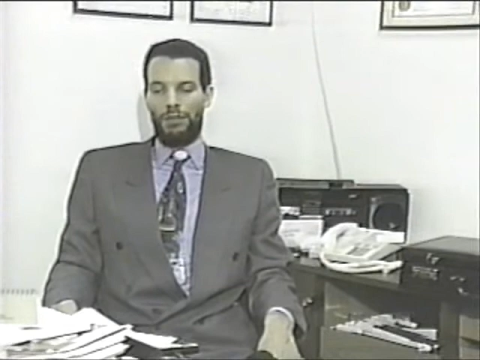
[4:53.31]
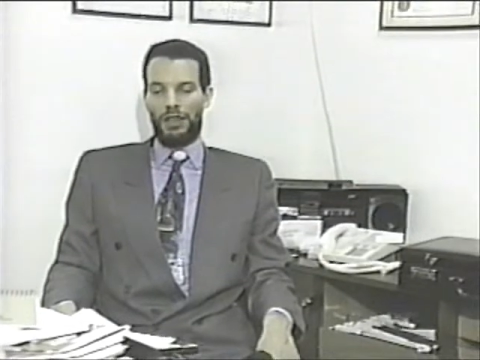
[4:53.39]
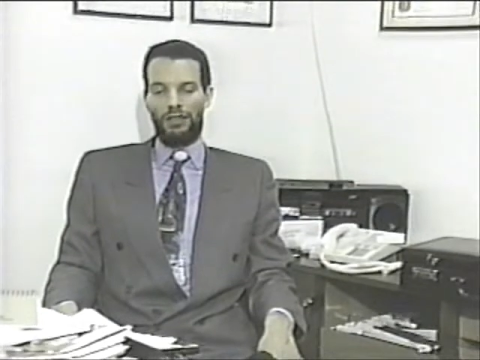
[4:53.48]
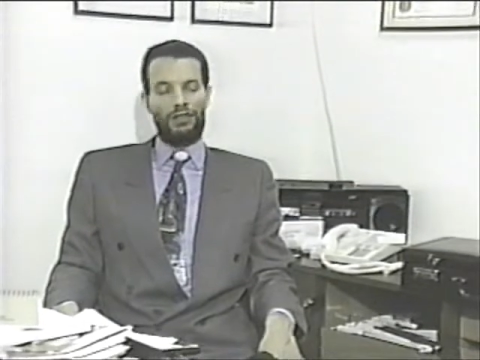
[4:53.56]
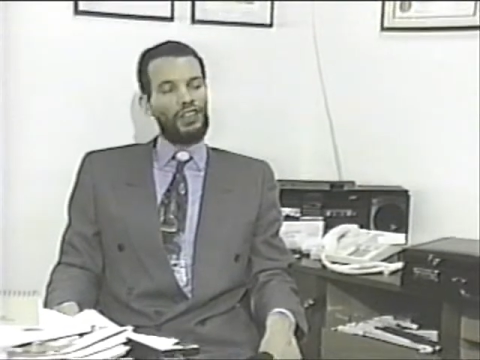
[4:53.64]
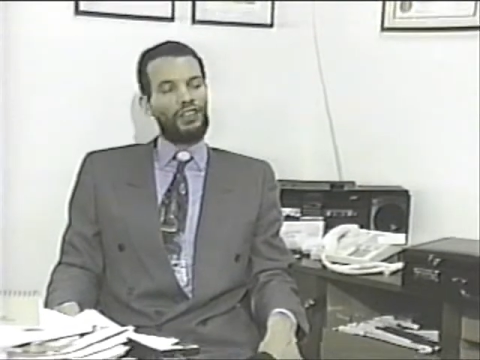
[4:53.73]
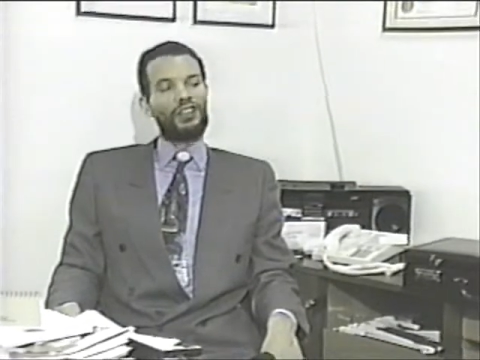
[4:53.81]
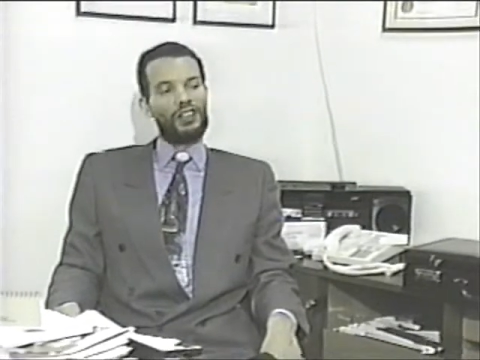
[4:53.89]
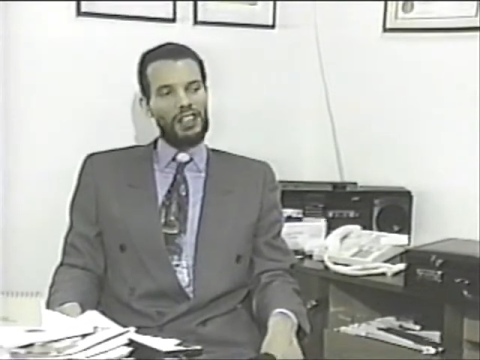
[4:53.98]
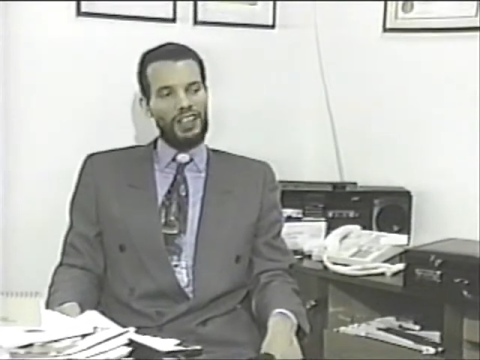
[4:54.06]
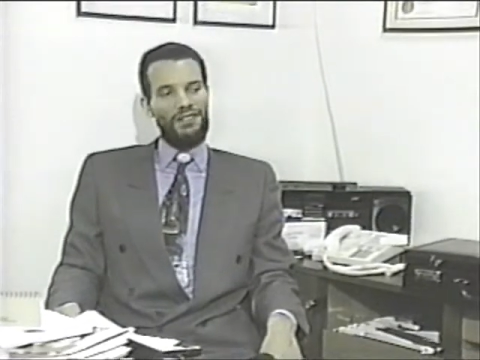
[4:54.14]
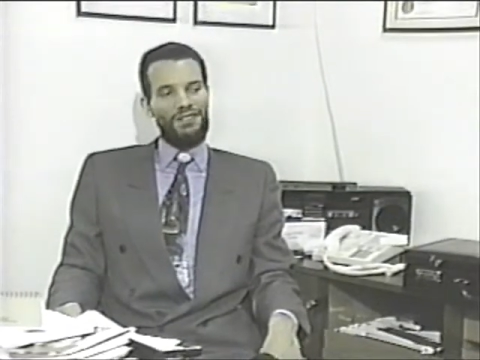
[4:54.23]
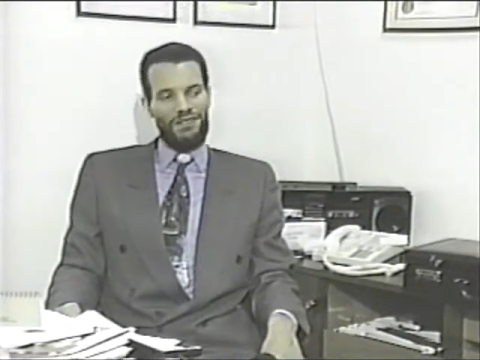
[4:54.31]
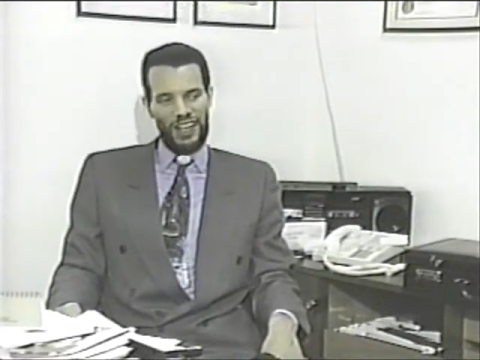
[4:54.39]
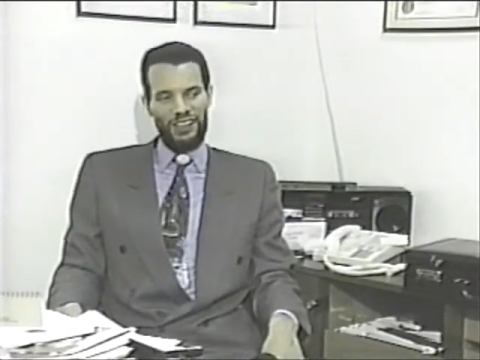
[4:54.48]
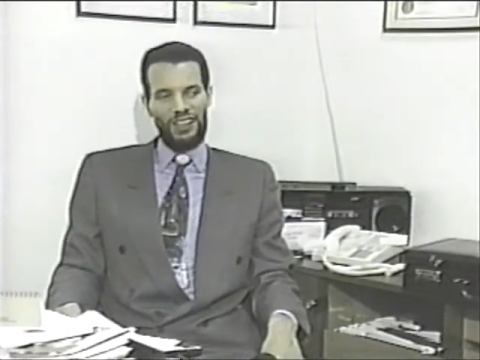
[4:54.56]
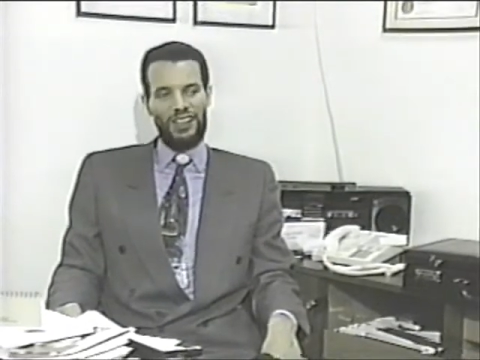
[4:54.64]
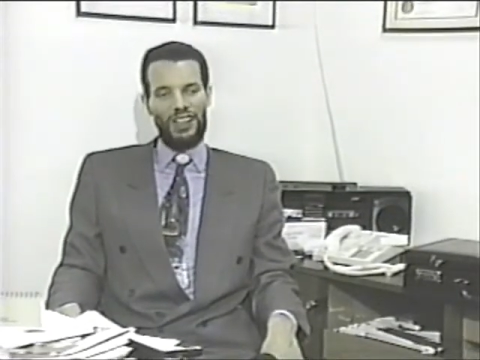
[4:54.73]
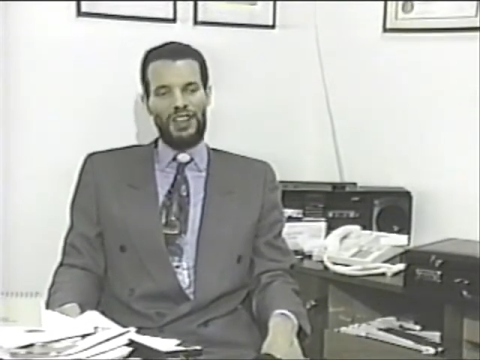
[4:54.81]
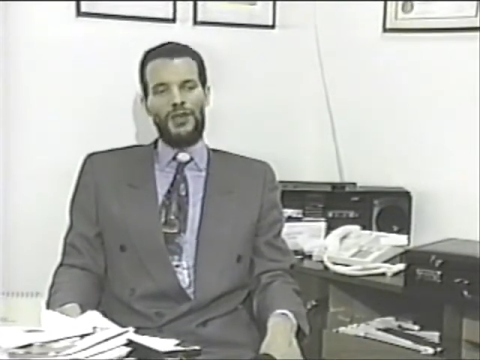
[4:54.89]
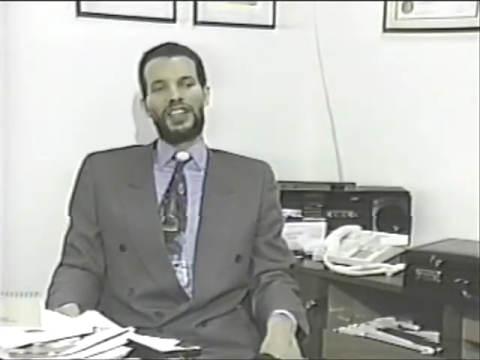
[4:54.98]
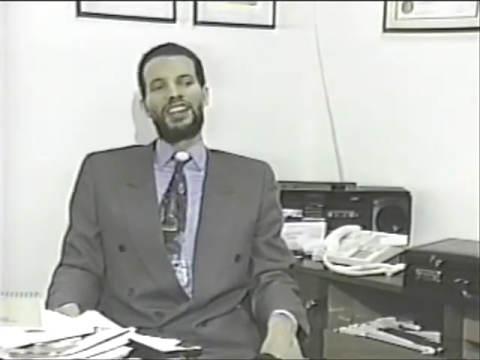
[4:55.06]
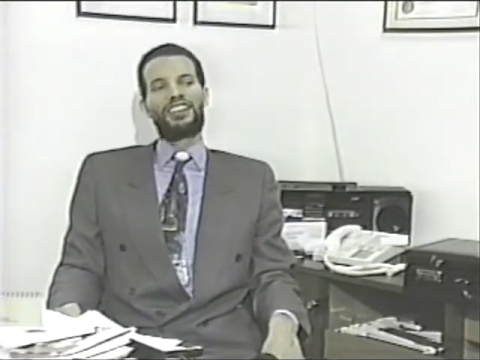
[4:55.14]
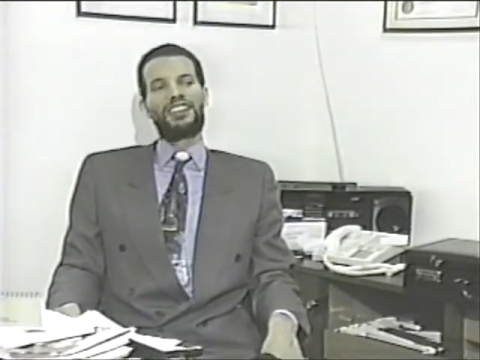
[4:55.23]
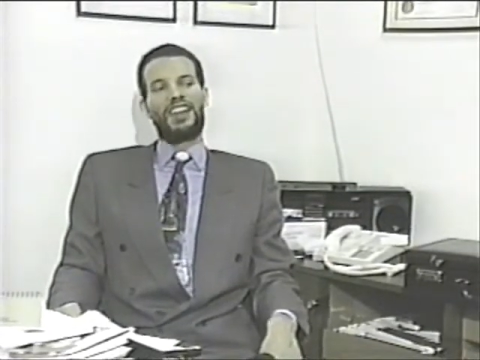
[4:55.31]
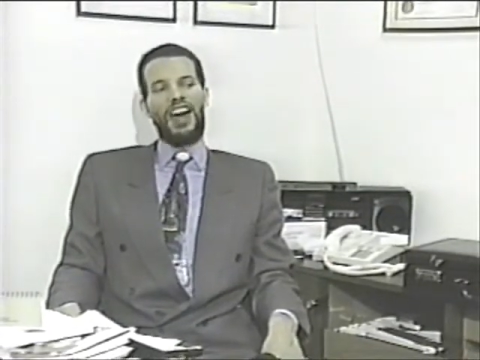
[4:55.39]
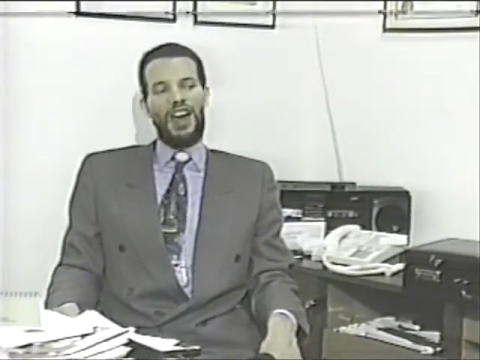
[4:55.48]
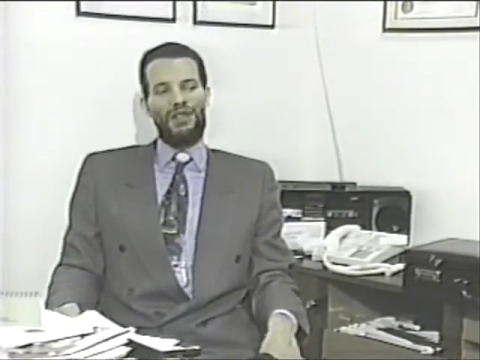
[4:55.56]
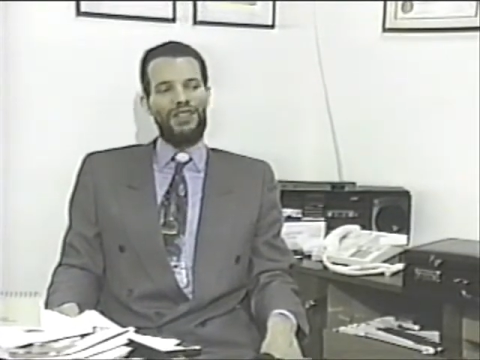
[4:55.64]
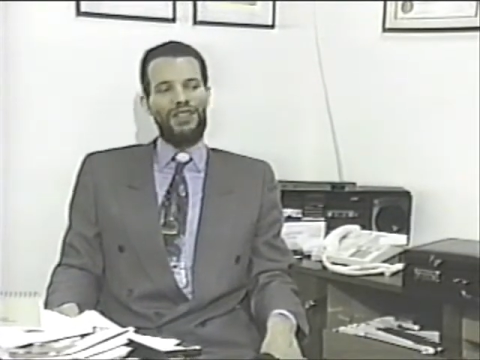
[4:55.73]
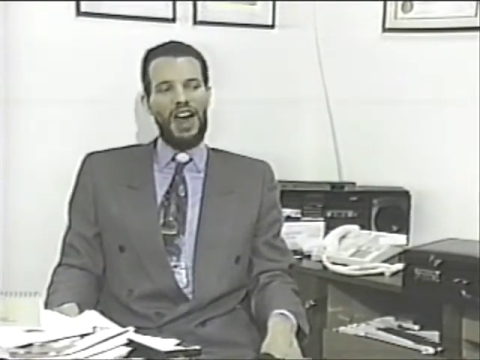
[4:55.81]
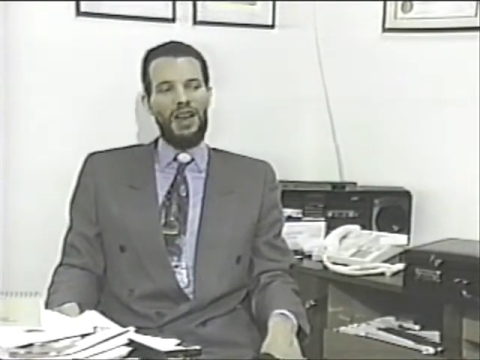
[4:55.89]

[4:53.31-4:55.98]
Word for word: beneficially affected because of the high